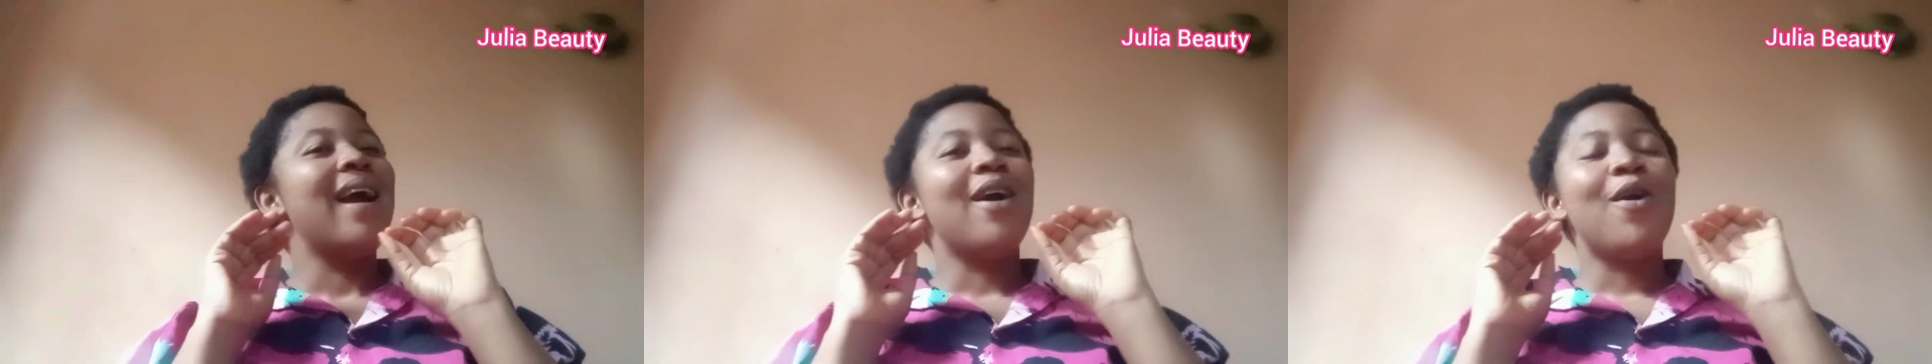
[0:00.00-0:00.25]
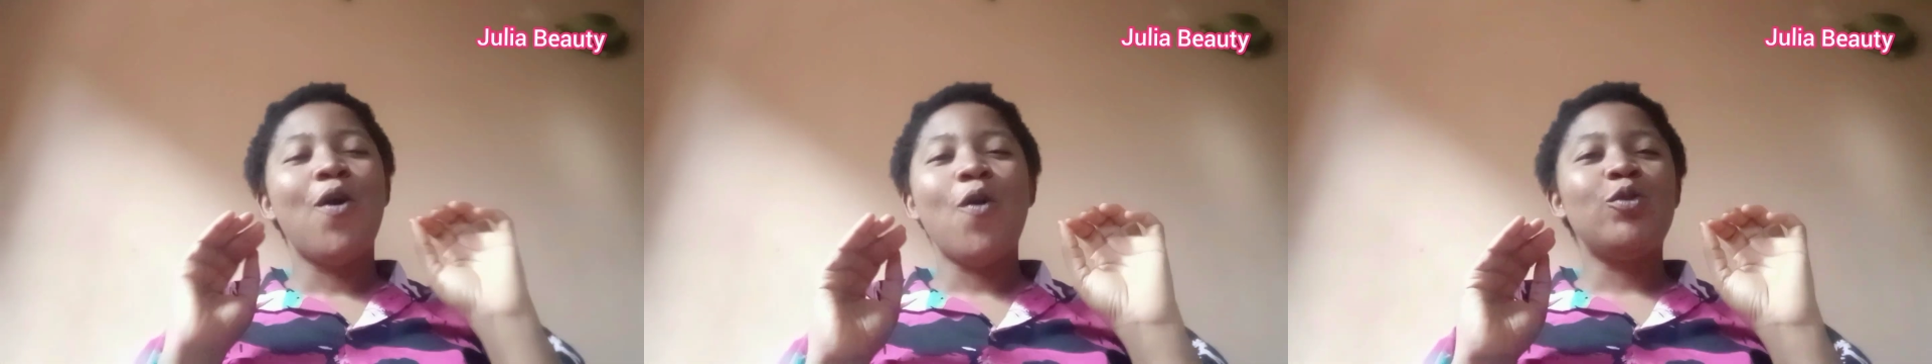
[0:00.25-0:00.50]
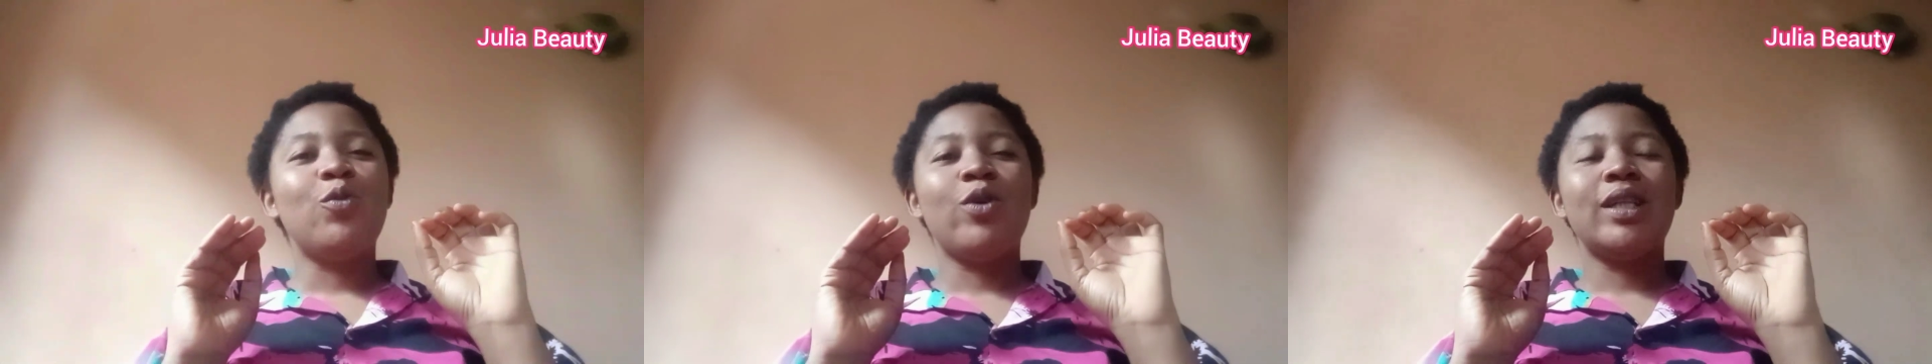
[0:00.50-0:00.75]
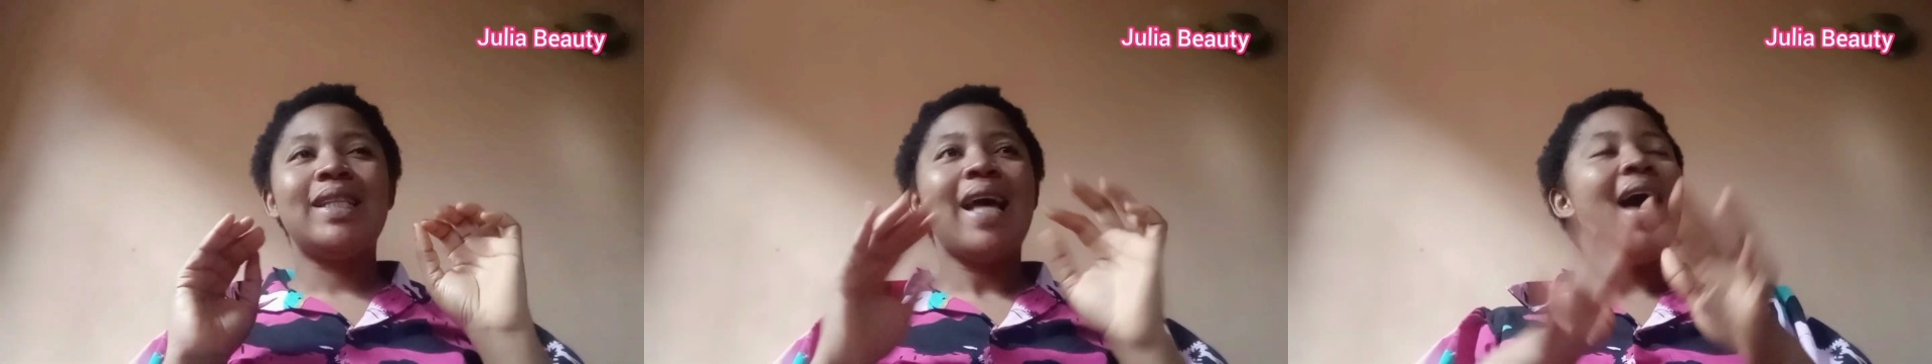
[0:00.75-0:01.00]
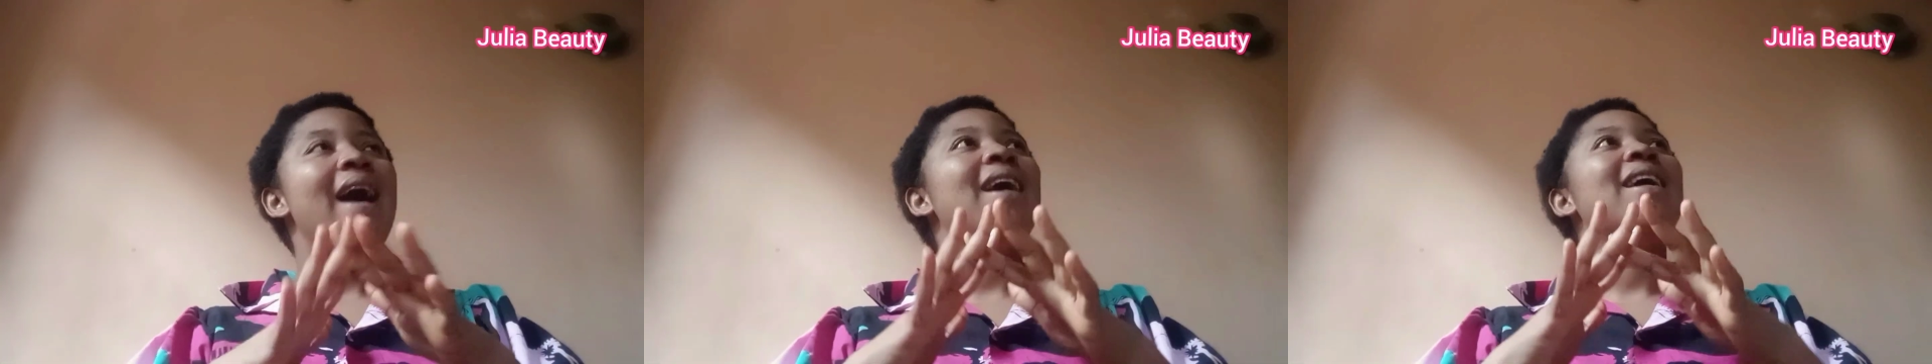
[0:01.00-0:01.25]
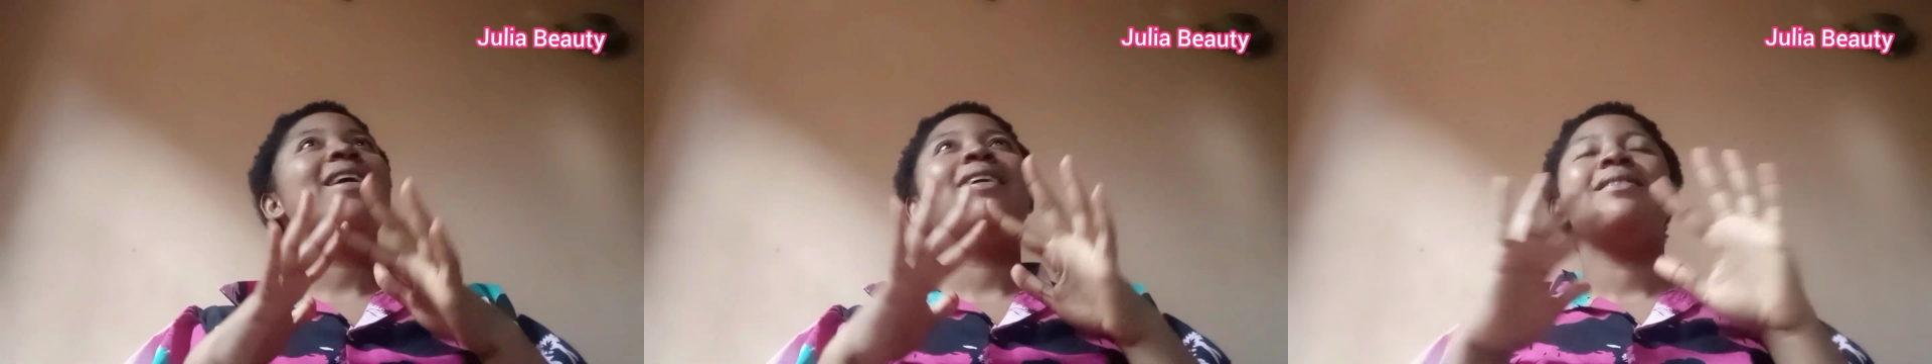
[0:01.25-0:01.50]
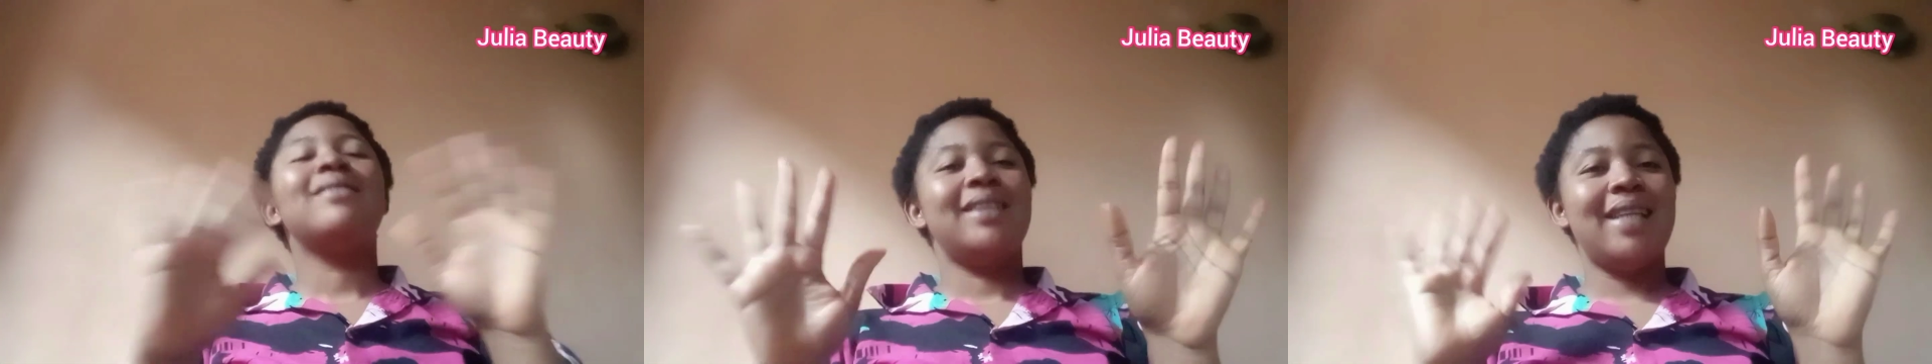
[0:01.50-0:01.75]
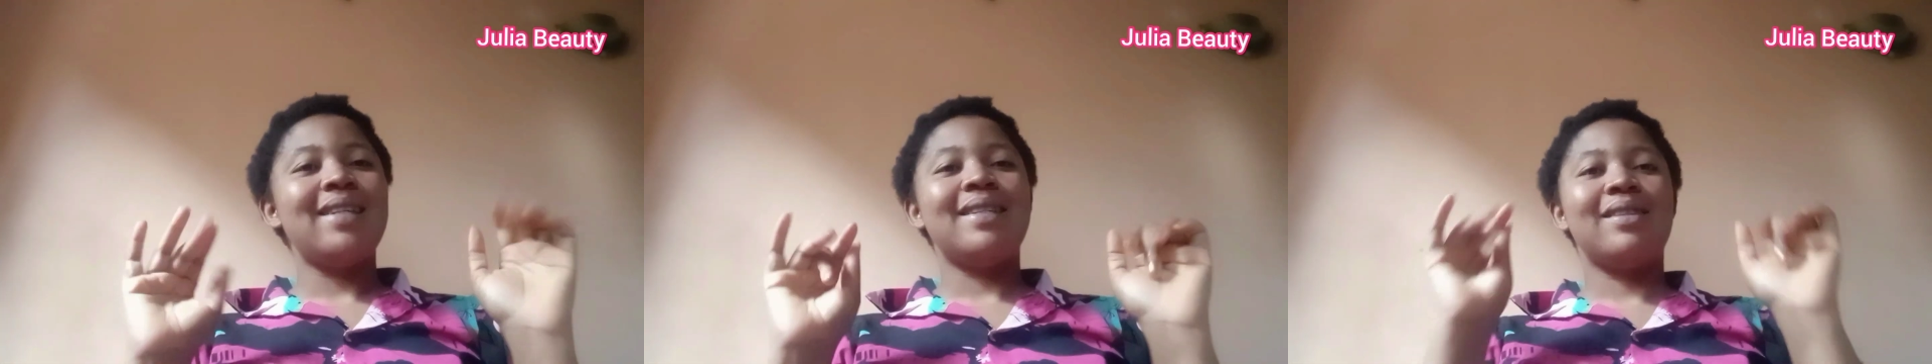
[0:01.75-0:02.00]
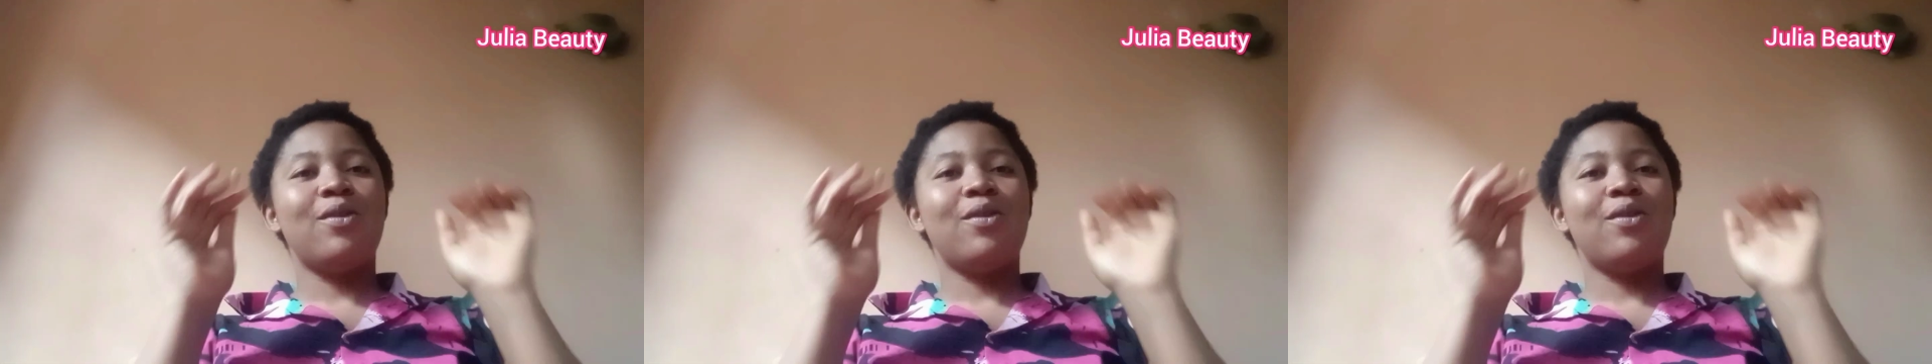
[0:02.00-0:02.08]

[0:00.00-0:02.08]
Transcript: cold water. Yes,